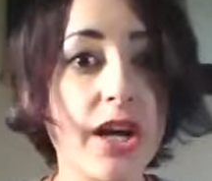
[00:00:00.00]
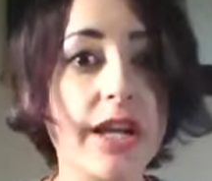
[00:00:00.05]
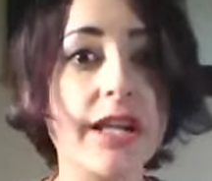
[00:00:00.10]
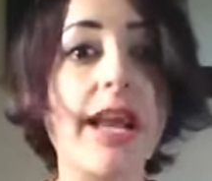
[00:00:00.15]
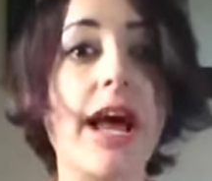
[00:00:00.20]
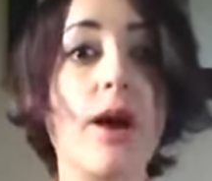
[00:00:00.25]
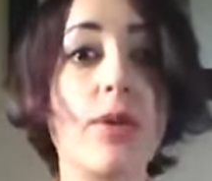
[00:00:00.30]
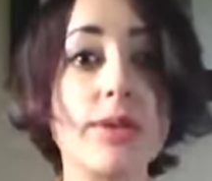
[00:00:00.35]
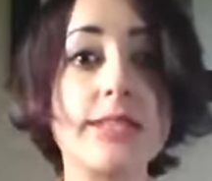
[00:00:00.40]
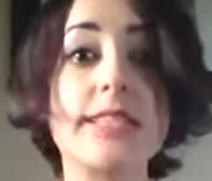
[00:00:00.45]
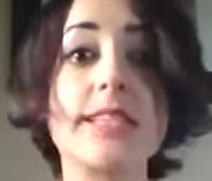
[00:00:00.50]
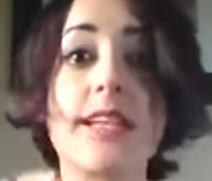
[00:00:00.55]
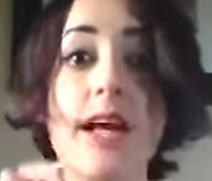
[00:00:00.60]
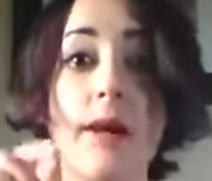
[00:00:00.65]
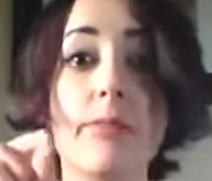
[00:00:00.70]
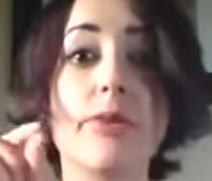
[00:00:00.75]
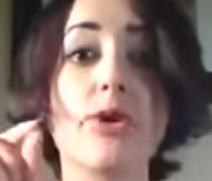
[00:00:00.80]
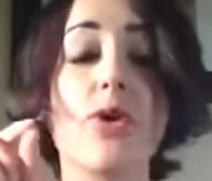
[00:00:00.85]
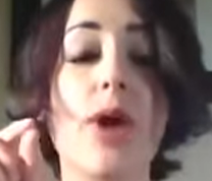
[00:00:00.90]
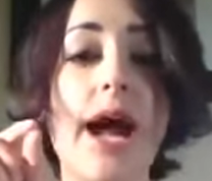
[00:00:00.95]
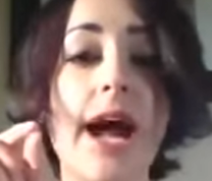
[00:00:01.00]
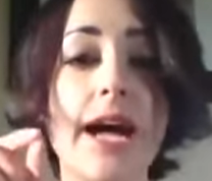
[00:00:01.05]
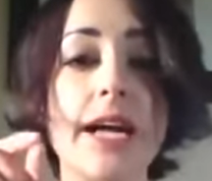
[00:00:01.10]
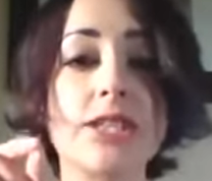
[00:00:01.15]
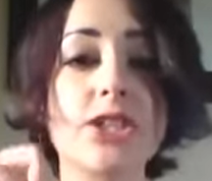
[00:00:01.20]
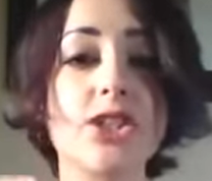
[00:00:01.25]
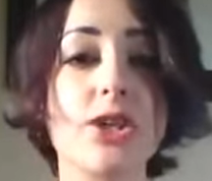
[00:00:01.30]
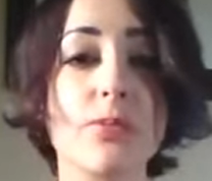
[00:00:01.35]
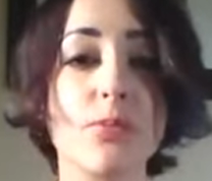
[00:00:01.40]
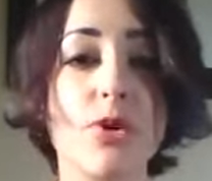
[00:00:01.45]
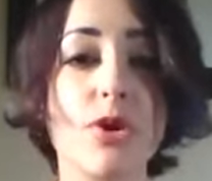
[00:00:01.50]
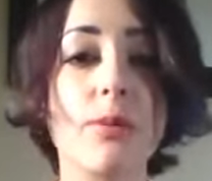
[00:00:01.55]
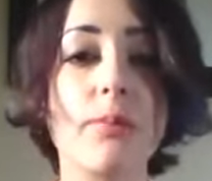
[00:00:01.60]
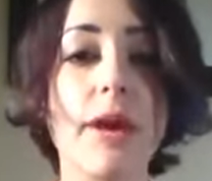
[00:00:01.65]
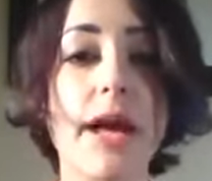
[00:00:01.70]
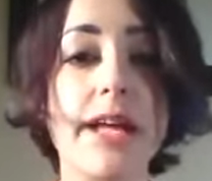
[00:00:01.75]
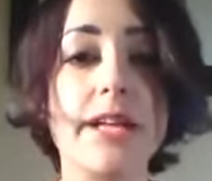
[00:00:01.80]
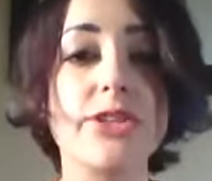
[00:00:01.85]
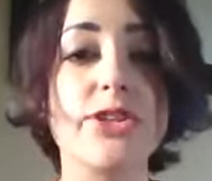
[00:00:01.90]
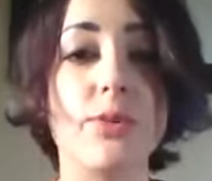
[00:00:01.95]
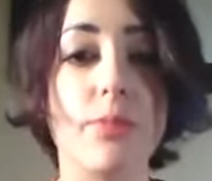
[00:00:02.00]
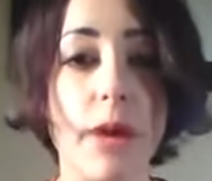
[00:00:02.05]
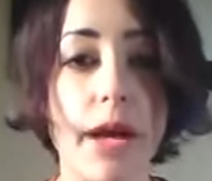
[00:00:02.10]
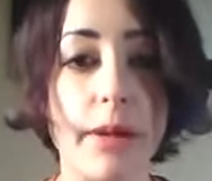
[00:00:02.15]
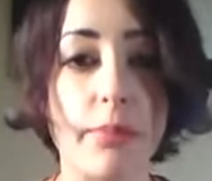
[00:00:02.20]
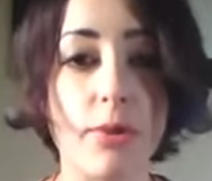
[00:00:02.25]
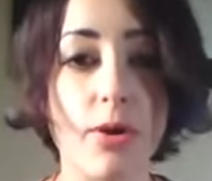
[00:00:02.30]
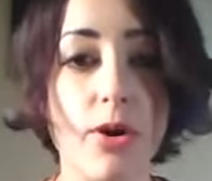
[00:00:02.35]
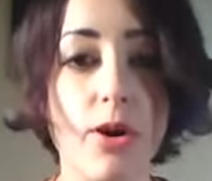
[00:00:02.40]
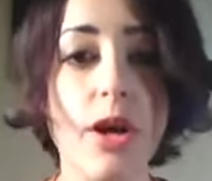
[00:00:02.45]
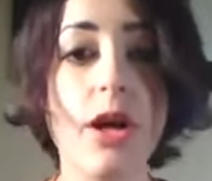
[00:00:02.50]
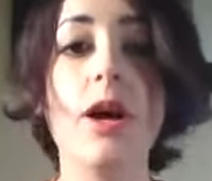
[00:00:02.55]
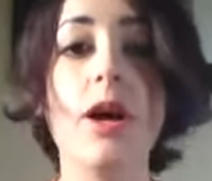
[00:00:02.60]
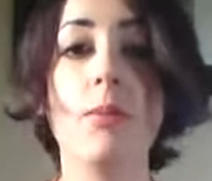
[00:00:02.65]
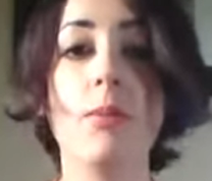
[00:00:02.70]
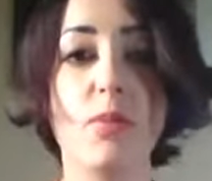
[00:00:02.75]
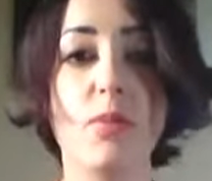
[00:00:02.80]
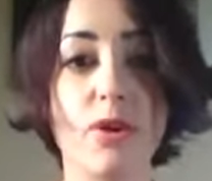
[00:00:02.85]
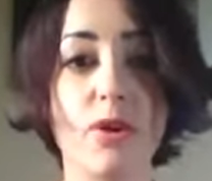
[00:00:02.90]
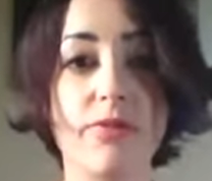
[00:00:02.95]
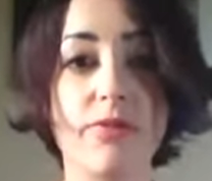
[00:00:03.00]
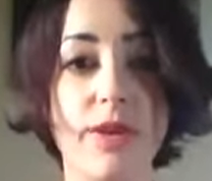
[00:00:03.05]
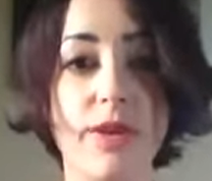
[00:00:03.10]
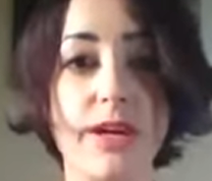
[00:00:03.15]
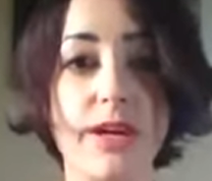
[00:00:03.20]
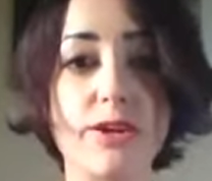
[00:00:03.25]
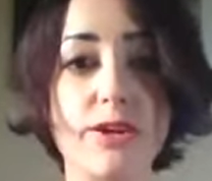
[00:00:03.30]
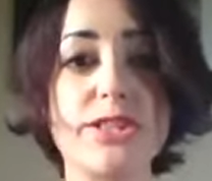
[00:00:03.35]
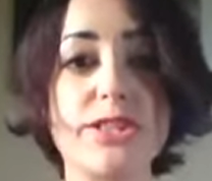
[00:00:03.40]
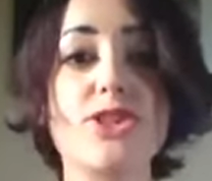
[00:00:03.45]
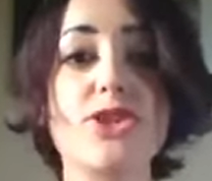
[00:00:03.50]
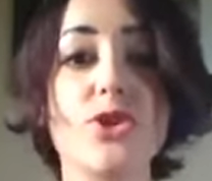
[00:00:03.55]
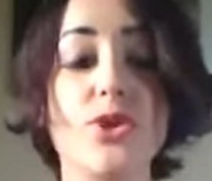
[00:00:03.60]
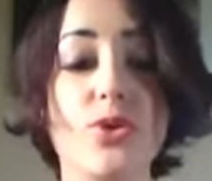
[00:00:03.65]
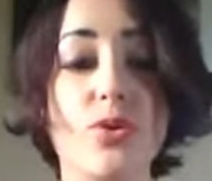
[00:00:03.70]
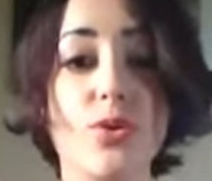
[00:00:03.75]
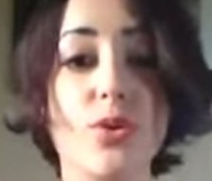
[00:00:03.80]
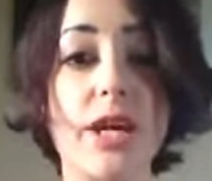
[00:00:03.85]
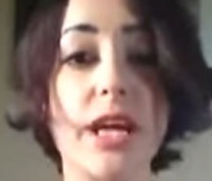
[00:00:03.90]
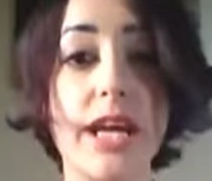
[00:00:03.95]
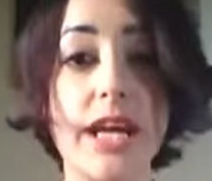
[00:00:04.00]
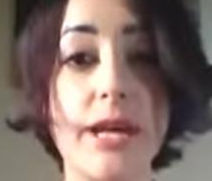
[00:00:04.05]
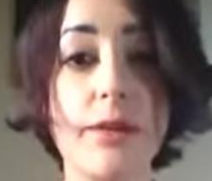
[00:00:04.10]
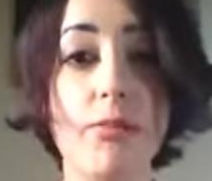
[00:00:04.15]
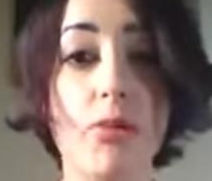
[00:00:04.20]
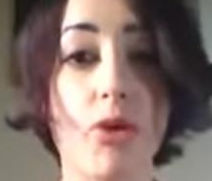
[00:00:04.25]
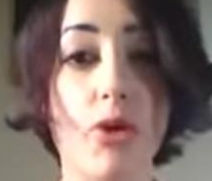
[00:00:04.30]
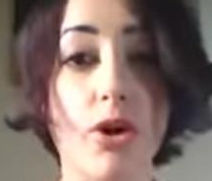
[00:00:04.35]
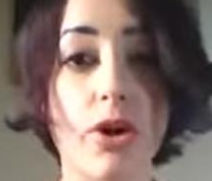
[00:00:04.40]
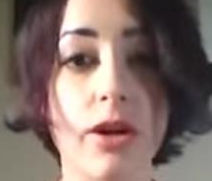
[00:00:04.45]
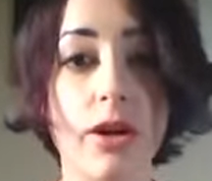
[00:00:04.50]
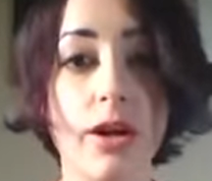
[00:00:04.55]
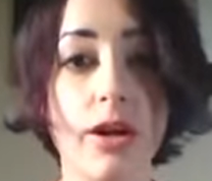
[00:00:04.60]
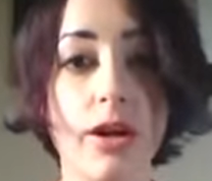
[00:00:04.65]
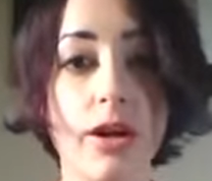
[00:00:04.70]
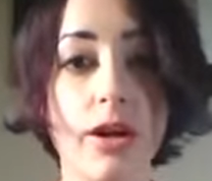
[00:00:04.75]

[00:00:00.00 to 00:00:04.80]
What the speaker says: now is the time to actually put pen to paper, put fingers to keyboard.